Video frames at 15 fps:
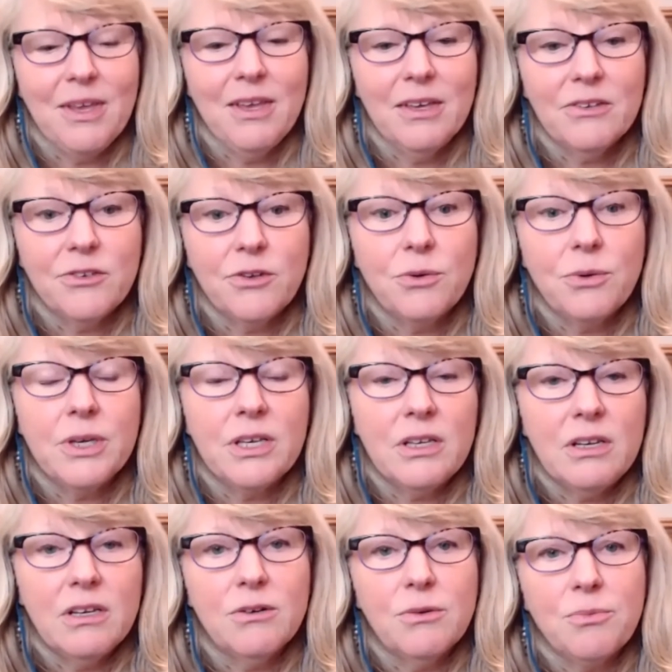So it can
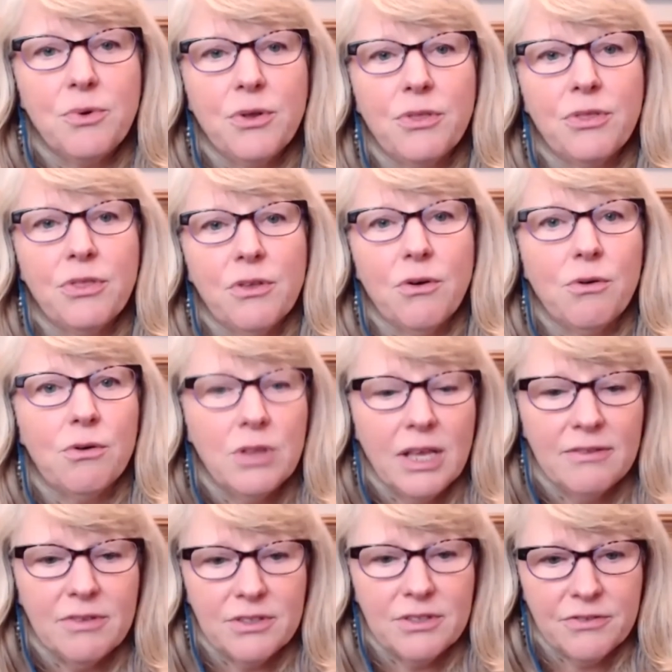help with all
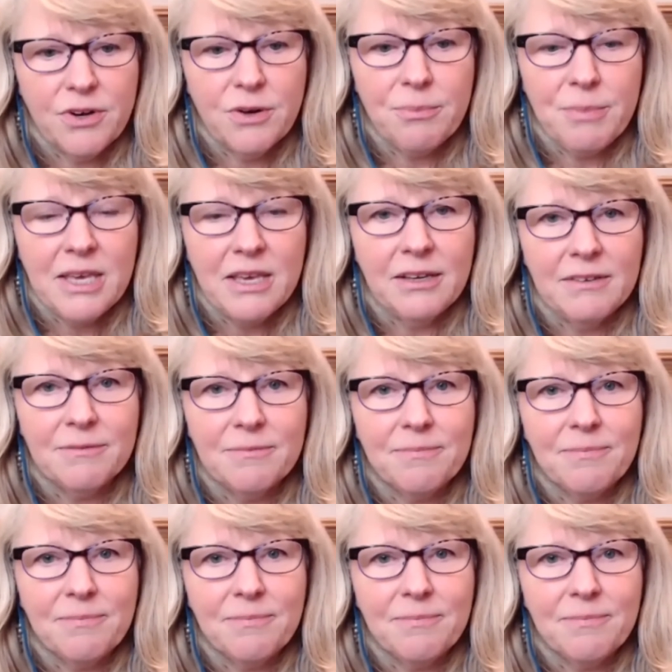levels of our being: